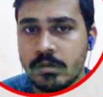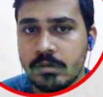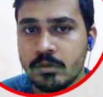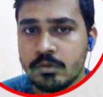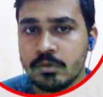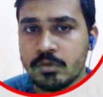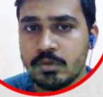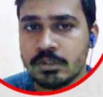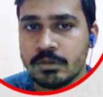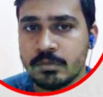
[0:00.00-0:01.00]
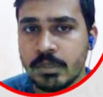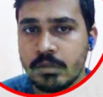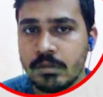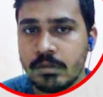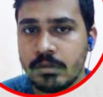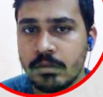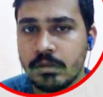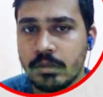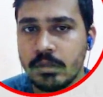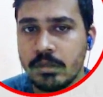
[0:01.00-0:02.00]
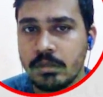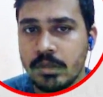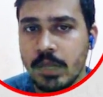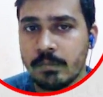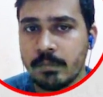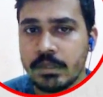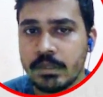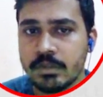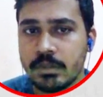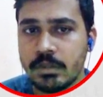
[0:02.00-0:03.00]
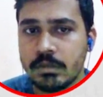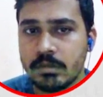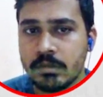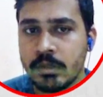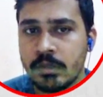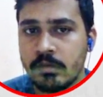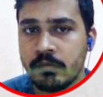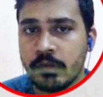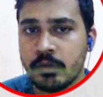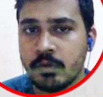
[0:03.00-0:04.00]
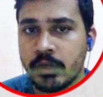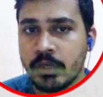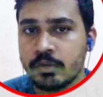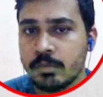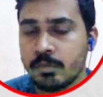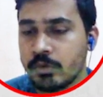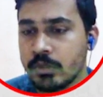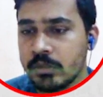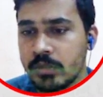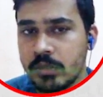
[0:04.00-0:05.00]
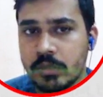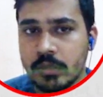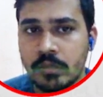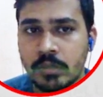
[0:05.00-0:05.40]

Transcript: used to explain the application layer where you are actually putting the data.